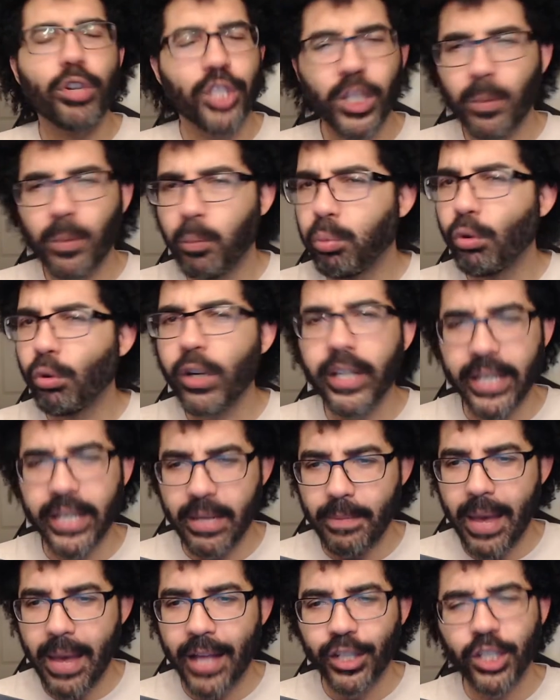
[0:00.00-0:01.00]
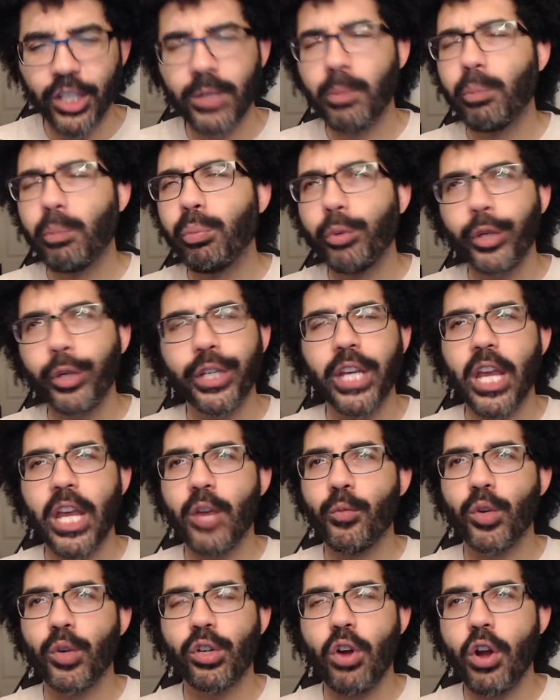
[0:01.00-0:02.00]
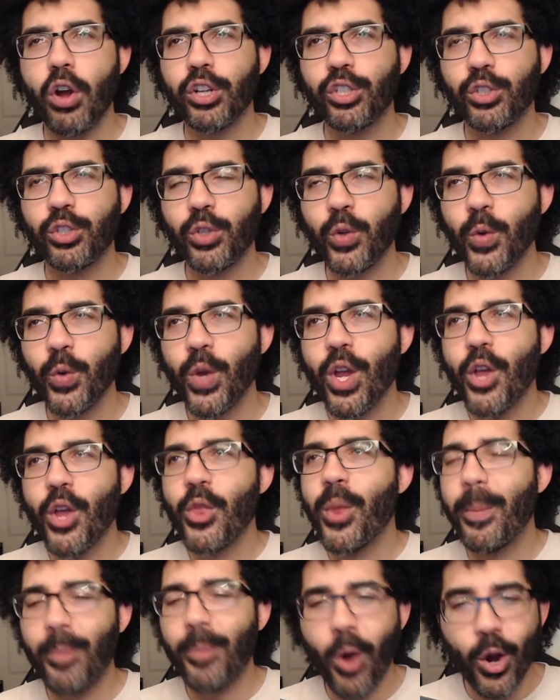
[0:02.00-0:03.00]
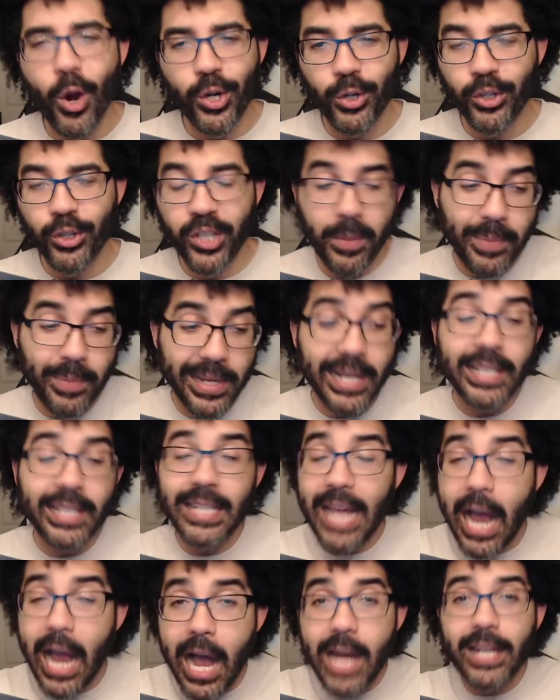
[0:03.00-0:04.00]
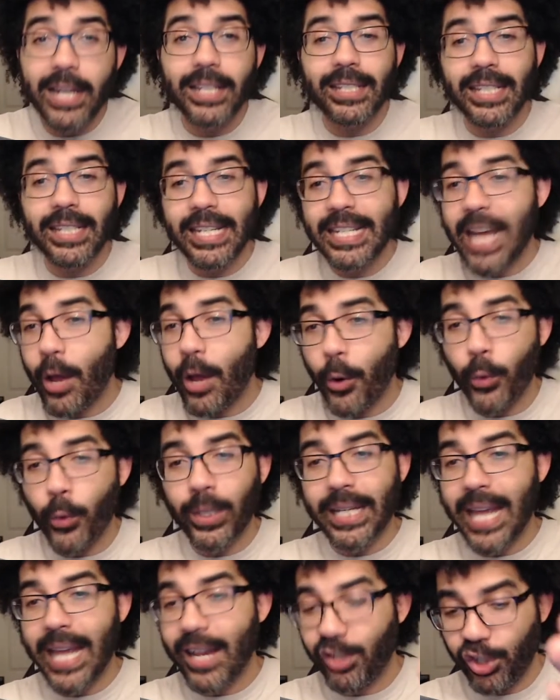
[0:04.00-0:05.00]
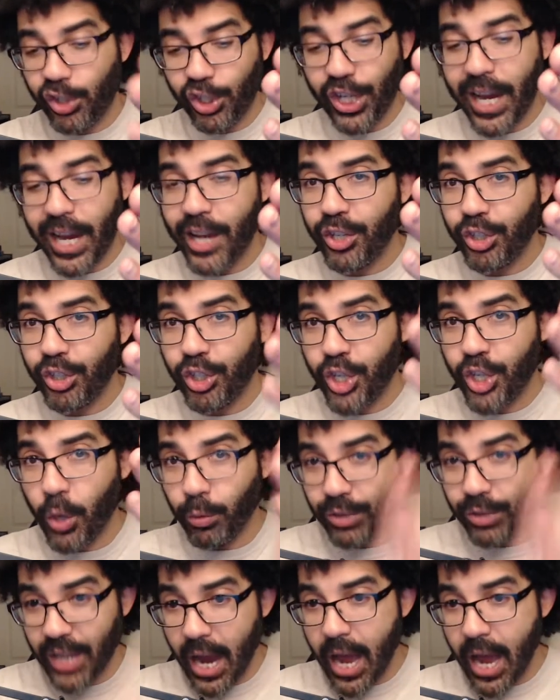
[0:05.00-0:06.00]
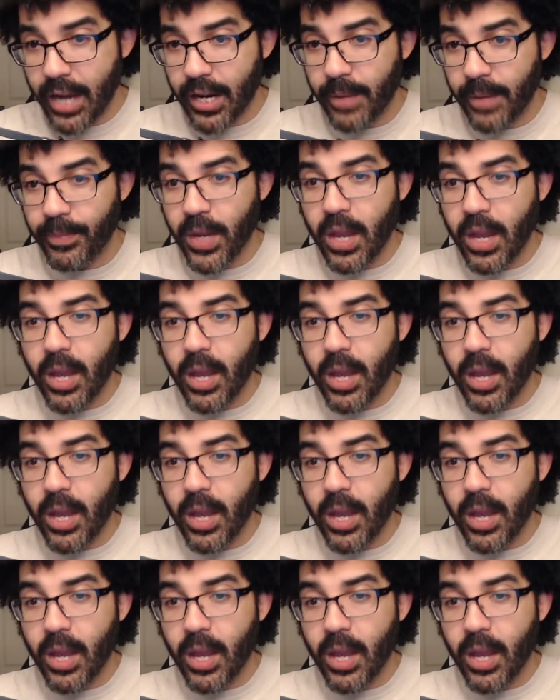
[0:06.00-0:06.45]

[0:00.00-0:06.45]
brilliant, man. Just brilliant in regards to the partnership, because it honestly not only has changed Yodonna,